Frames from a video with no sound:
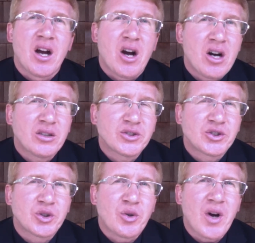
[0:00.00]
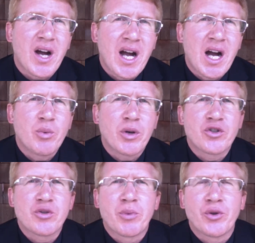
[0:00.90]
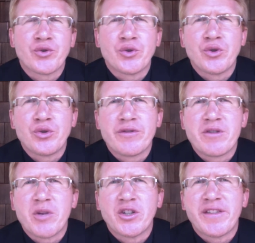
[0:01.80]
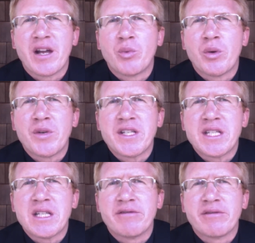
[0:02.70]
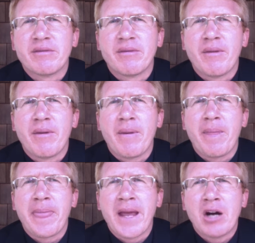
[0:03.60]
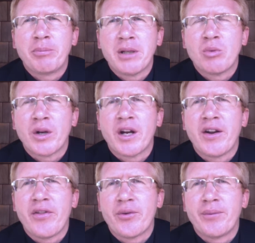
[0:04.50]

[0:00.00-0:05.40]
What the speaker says: also how we are supposed to use the money that we receive, helping one another.